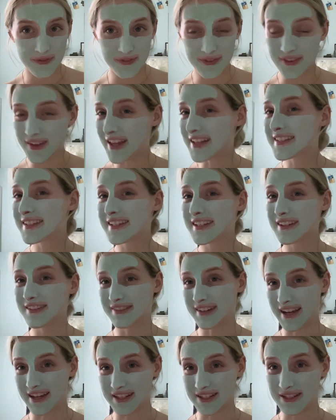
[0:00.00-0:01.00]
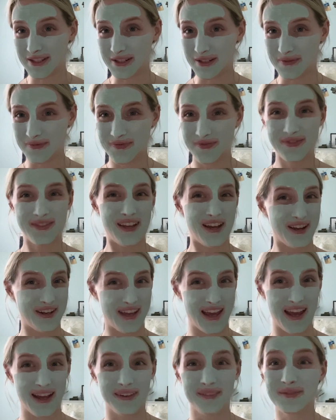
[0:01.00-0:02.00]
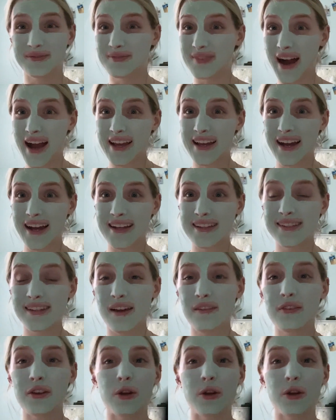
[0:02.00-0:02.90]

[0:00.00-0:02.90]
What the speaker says: Let's see if I can do them. Okay, bye guys, love